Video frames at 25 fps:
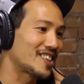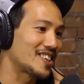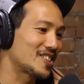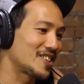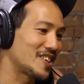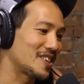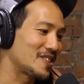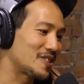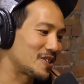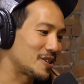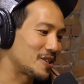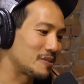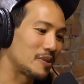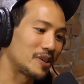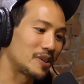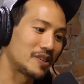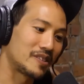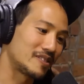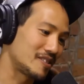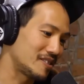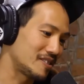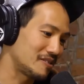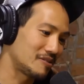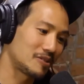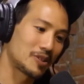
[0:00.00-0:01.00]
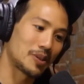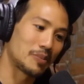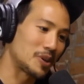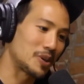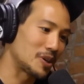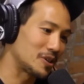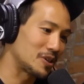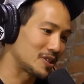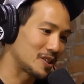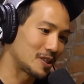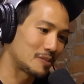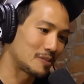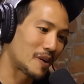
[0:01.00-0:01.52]
Actually, I heard him on someone
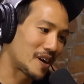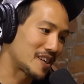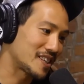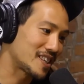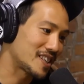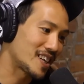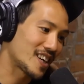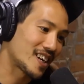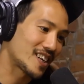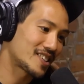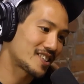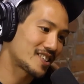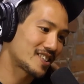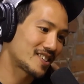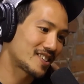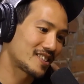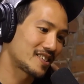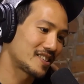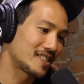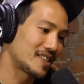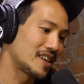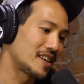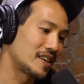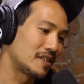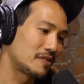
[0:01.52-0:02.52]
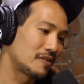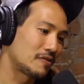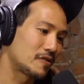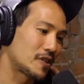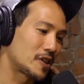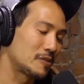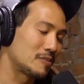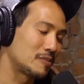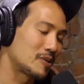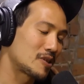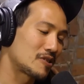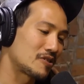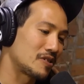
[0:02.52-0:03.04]
else's podcast,
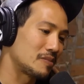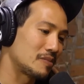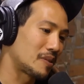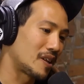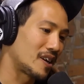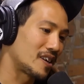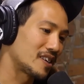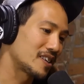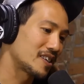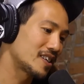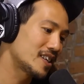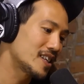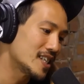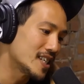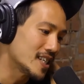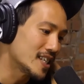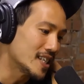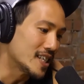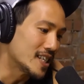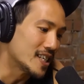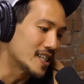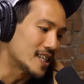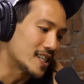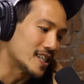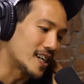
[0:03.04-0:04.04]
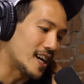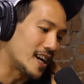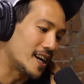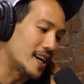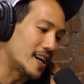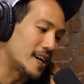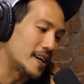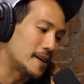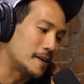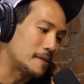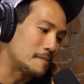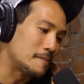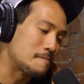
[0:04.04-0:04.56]
Farnham Street blog.
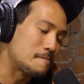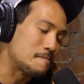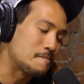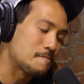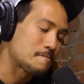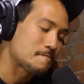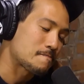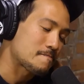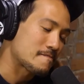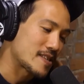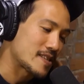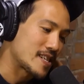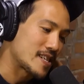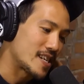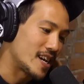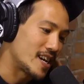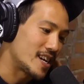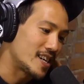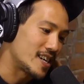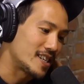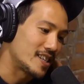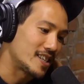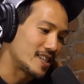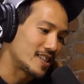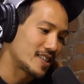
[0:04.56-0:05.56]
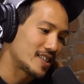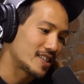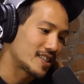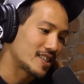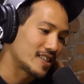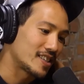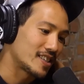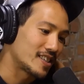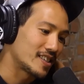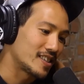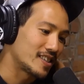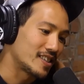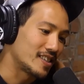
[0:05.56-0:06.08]
And
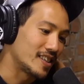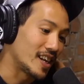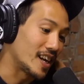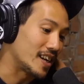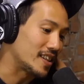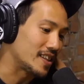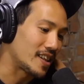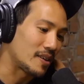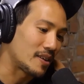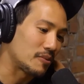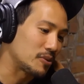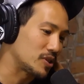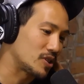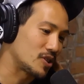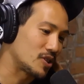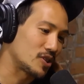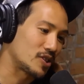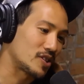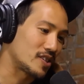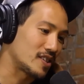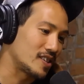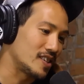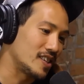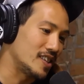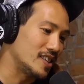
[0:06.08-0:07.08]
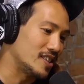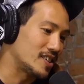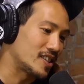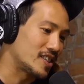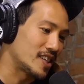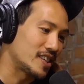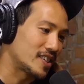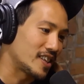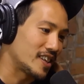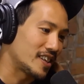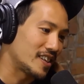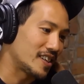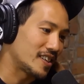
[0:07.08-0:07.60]
that was just, he
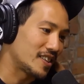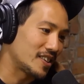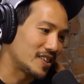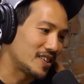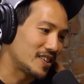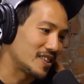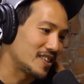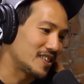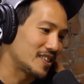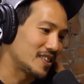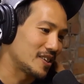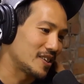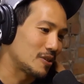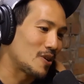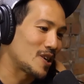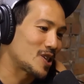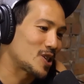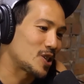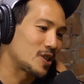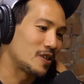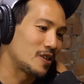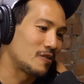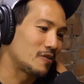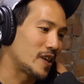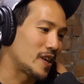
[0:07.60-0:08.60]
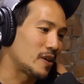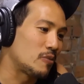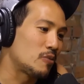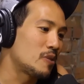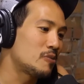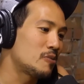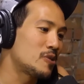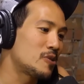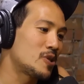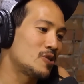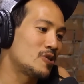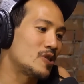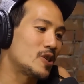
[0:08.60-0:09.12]
says like the question of like, what
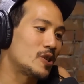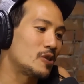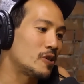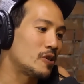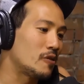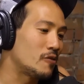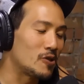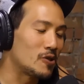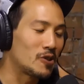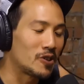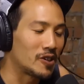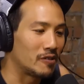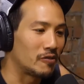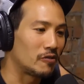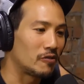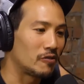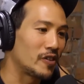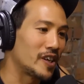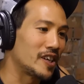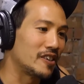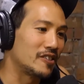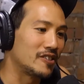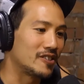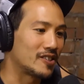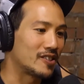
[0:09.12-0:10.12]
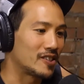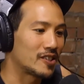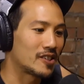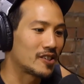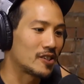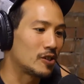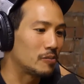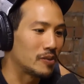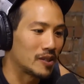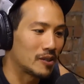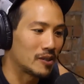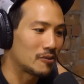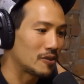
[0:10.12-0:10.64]
would you do if you couldn't fail is a
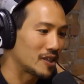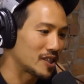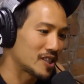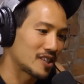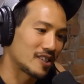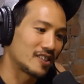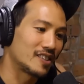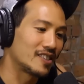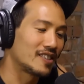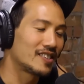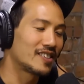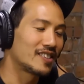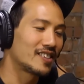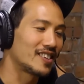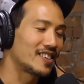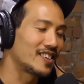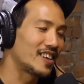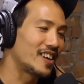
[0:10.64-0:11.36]
stupid question